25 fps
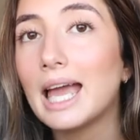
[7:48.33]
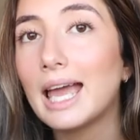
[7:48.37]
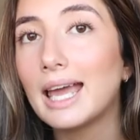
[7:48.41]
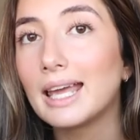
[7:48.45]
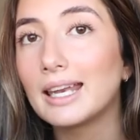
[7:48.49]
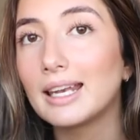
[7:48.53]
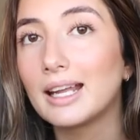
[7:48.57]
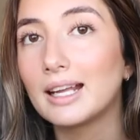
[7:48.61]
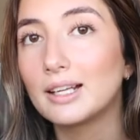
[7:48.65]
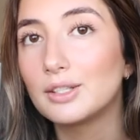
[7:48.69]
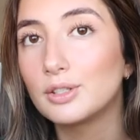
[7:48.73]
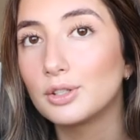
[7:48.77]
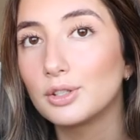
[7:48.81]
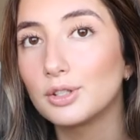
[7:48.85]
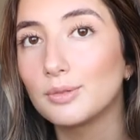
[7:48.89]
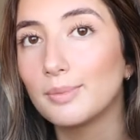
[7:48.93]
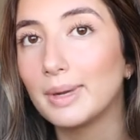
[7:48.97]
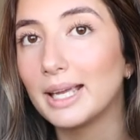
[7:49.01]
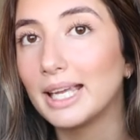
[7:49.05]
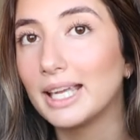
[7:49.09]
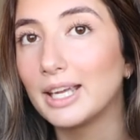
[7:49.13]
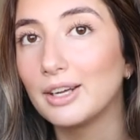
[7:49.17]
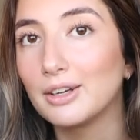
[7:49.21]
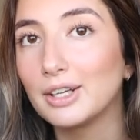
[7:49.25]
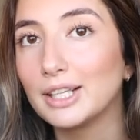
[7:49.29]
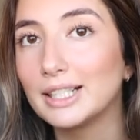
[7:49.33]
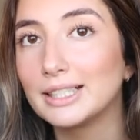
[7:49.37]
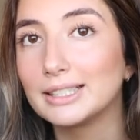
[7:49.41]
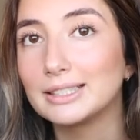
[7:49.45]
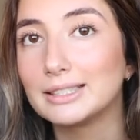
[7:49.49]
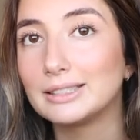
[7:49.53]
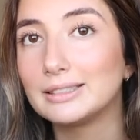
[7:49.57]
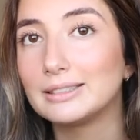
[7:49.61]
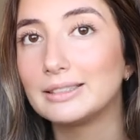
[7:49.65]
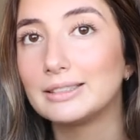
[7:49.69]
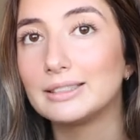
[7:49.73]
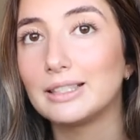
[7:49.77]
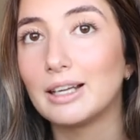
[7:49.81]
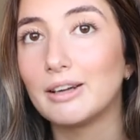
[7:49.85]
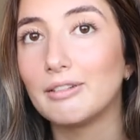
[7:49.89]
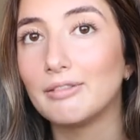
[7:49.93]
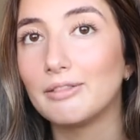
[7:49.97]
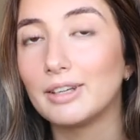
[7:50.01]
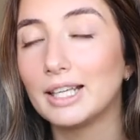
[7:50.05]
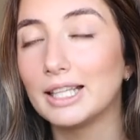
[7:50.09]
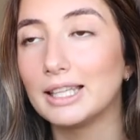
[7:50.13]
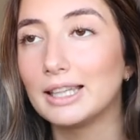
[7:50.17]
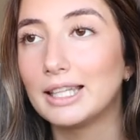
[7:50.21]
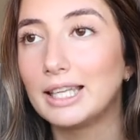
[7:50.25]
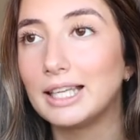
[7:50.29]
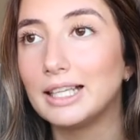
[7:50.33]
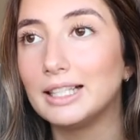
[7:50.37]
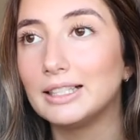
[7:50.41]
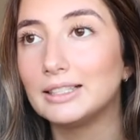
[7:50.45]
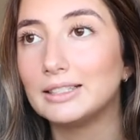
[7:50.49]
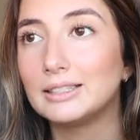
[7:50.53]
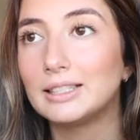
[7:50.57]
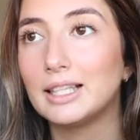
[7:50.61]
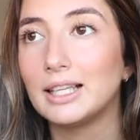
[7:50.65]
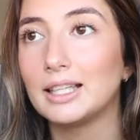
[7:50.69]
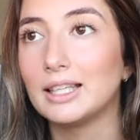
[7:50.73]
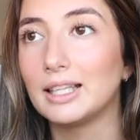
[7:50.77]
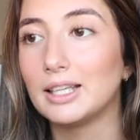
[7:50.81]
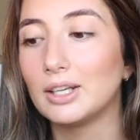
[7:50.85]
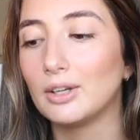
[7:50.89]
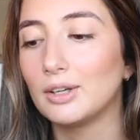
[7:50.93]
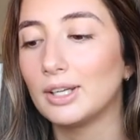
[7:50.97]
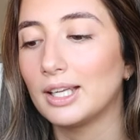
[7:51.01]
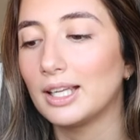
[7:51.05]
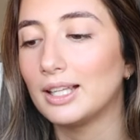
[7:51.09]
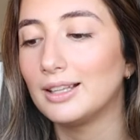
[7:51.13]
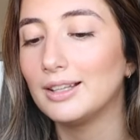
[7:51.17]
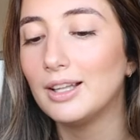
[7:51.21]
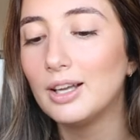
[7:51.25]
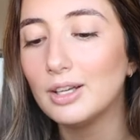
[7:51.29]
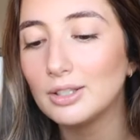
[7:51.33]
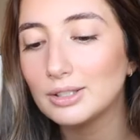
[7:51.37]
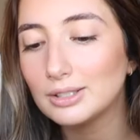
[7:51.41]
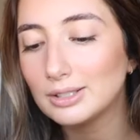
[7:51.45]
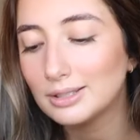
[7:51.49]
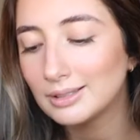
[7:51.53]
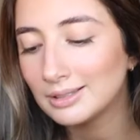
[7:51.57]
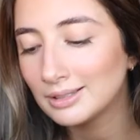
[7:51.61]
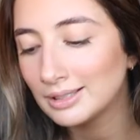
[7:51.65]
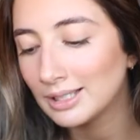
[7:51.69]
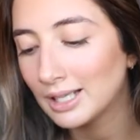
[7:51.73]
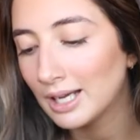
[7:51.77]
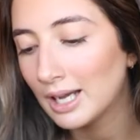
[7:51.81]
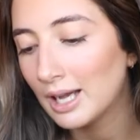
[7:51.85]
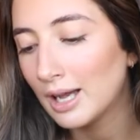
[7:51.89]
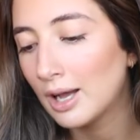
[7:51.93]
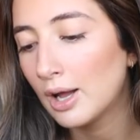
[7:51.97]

and I took my earrings and stuff in these, and they don't get lost,